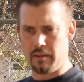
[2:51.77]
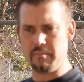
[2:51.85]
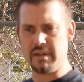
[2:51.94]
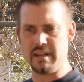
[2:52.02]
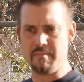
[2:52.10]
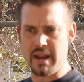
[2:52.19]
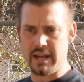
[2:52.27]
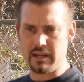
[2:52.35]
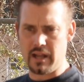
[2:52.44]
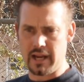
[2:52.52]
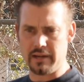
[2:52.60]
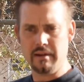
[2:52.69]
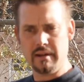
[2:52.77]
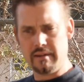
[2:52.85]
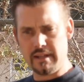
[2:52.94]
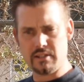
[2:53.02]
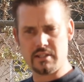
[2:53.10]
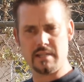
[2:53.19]
Mini mainline,
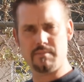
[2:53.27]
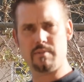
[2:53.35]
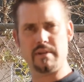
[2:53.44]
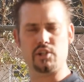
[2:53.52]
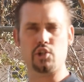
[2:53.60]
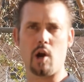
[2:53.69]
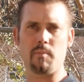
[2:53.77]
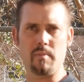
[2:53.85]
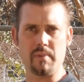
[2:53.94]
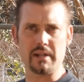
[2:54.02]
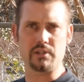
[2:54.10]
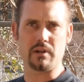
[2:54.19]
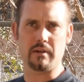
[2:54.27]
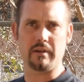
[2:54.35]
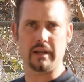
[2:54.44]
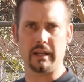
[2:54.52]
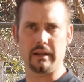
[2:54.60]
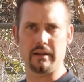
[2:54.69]
it just seems to be a sharper picture,
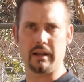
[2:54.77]
and